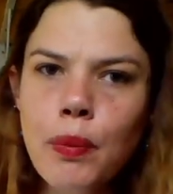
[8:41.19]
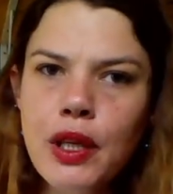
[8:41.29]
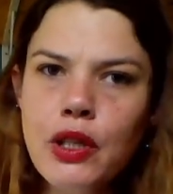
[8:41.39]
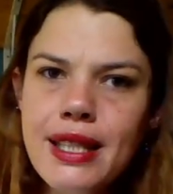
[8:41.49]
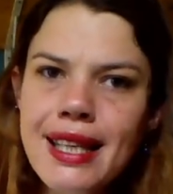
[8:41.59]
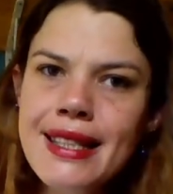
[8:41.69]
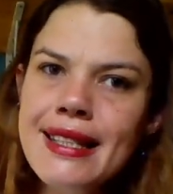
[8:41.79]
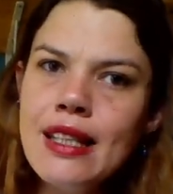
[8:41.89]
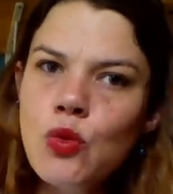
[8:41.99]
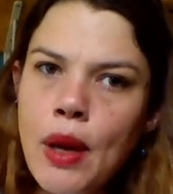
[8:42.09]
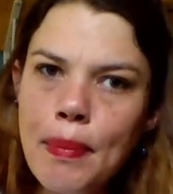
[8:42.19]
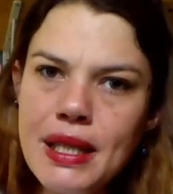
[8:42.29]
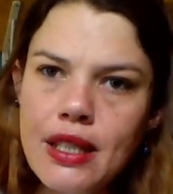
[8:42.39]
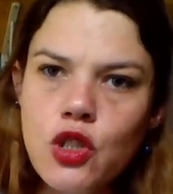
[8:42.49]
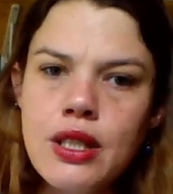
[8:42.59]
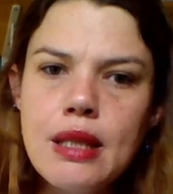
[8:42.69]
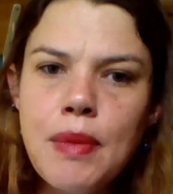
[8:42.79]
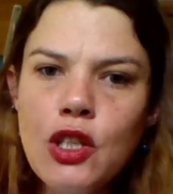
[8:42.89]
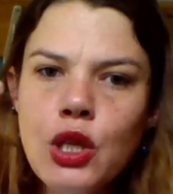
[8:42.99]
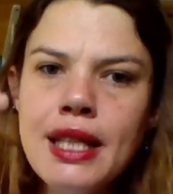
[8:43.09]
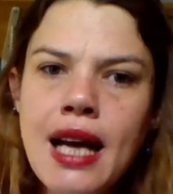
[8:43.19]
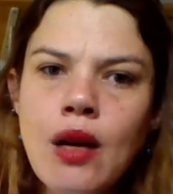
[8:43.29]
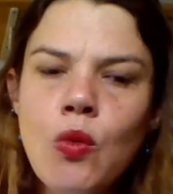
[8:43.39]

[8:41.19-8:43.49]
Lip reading: because kids need repetition, especially young